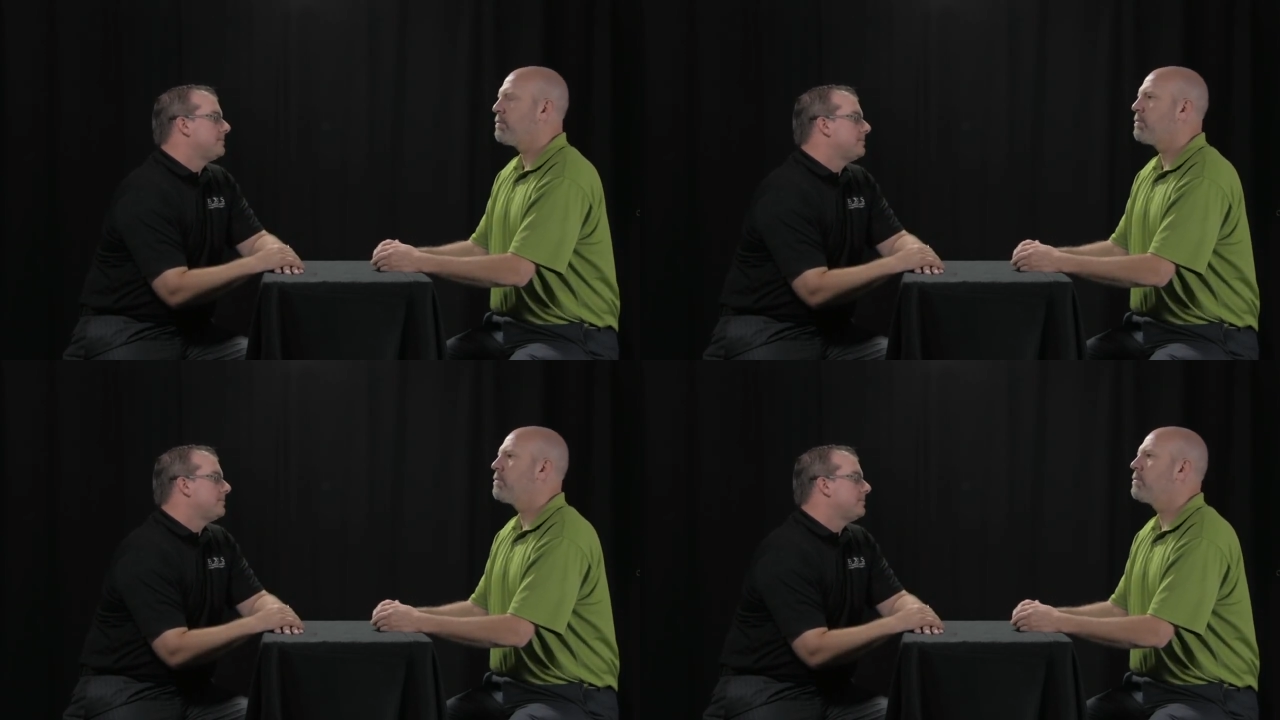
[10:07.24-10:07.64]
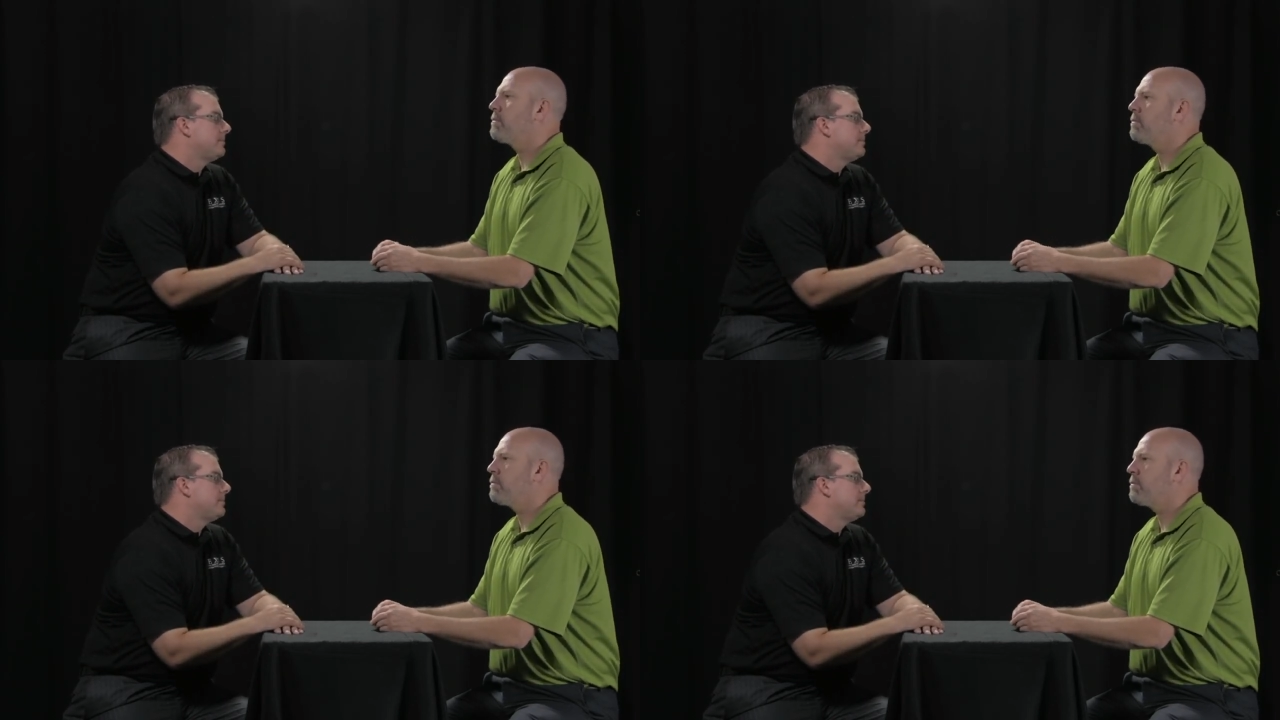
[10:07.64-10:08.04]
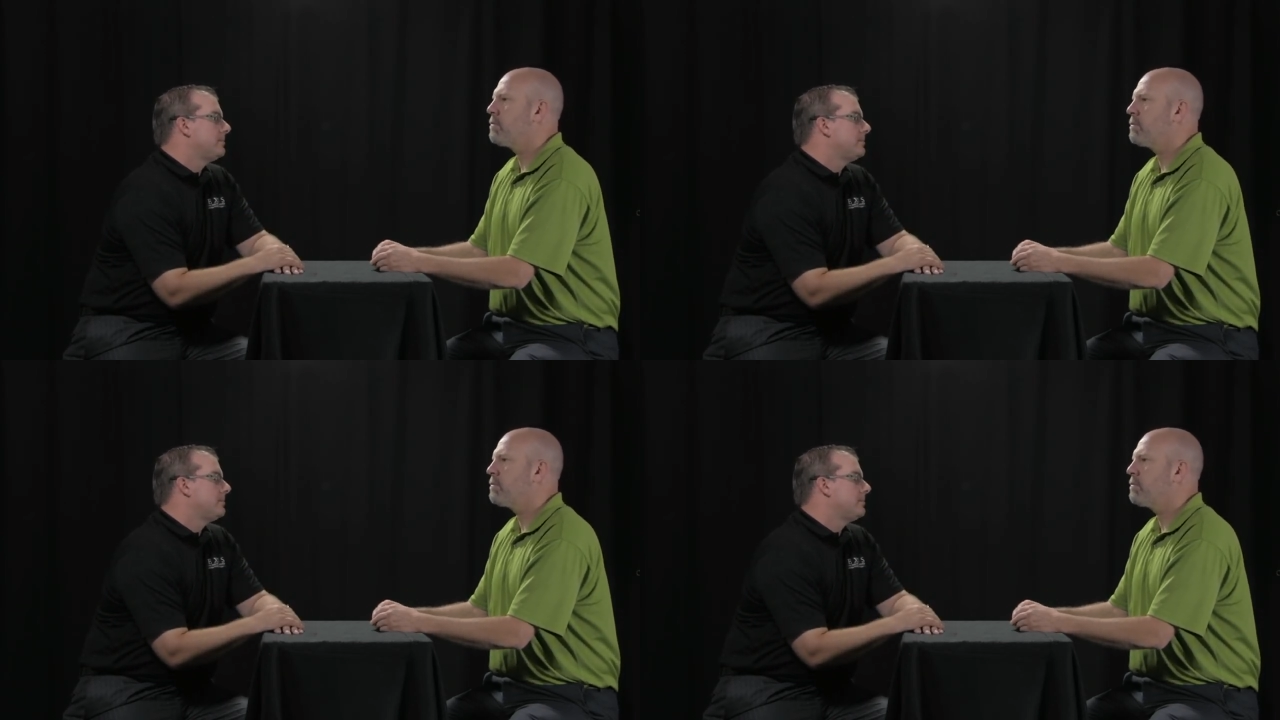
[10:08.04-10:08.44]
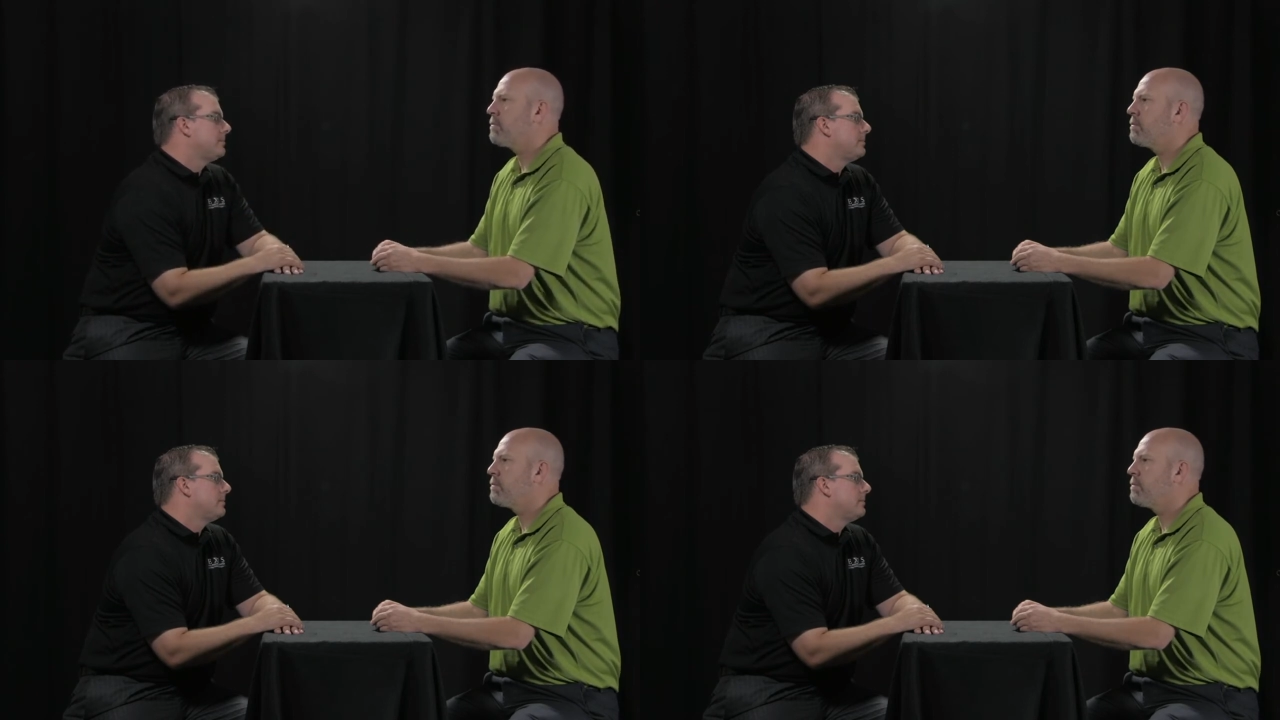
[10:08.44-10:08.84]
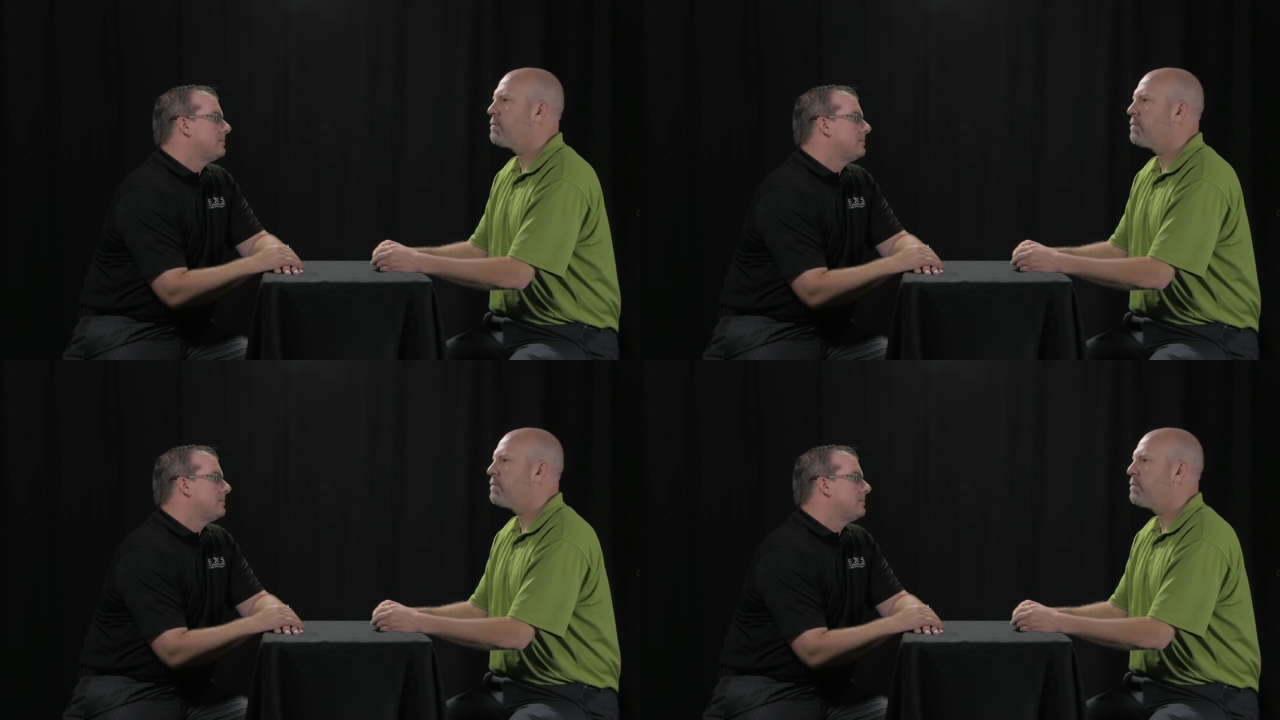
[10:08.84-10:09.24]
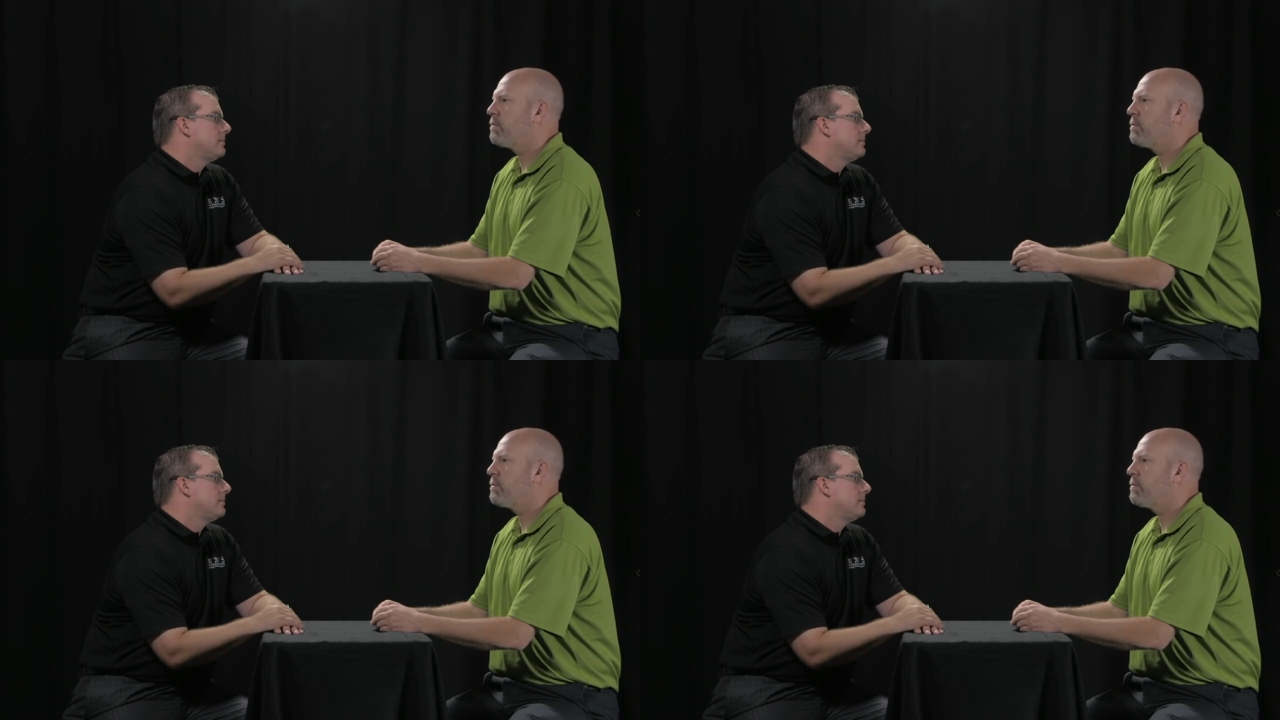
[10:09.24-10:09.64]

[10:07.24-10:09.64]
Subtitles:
(silence)